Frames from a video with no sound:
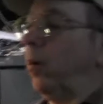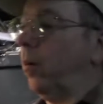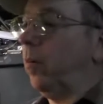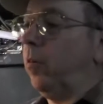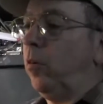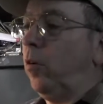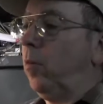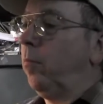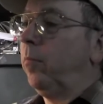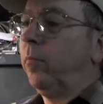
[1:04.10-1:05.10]
it looked to me
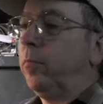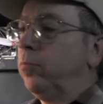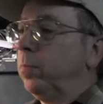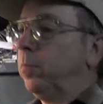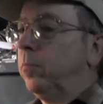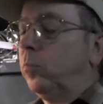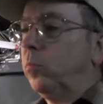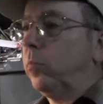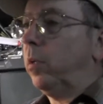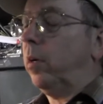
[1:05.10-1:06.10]
like capacitors
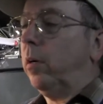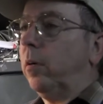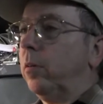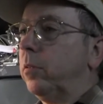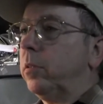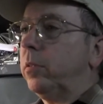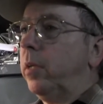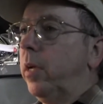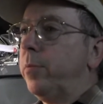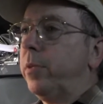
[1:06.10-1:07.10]
or something in the
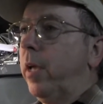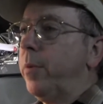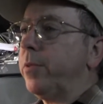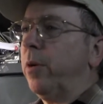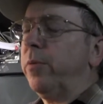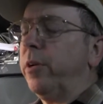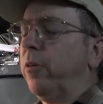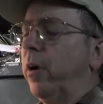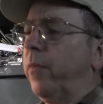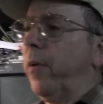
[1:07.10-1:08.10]
circuitry. Tapes don't
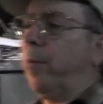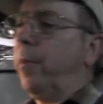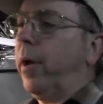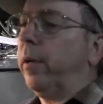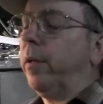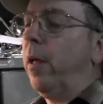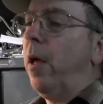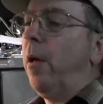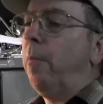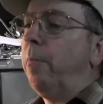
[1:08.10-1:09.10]
degrade that badly.
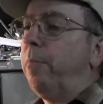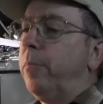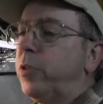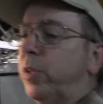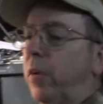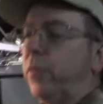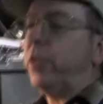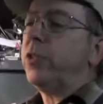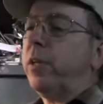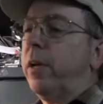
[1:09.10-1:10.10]

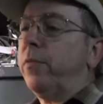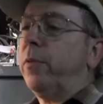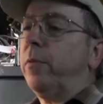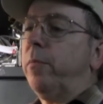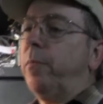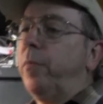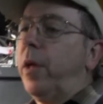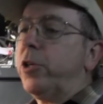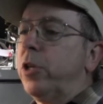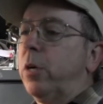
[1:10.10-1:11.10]
77,
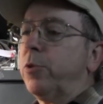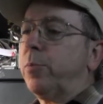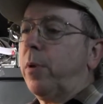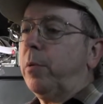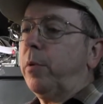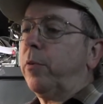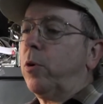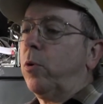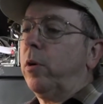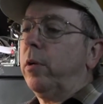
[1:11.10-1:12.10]
that show was probably
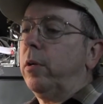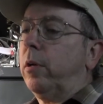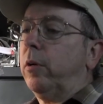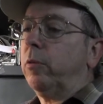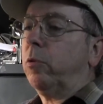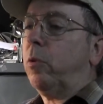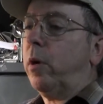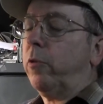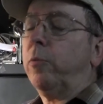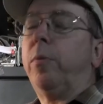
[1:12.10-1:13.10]
recorded on
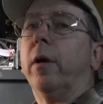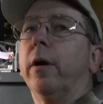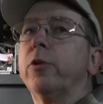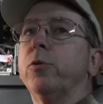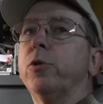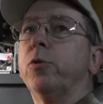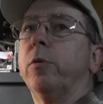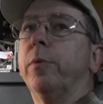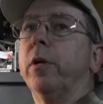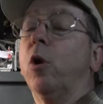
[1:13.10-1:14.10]
quadruplex, which would
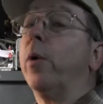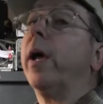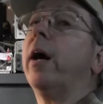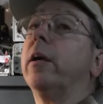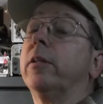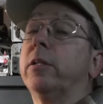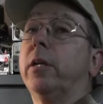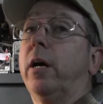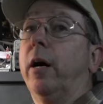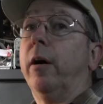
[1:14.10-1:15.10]
have been going out at the
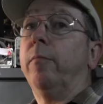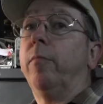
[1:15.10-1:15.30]
time.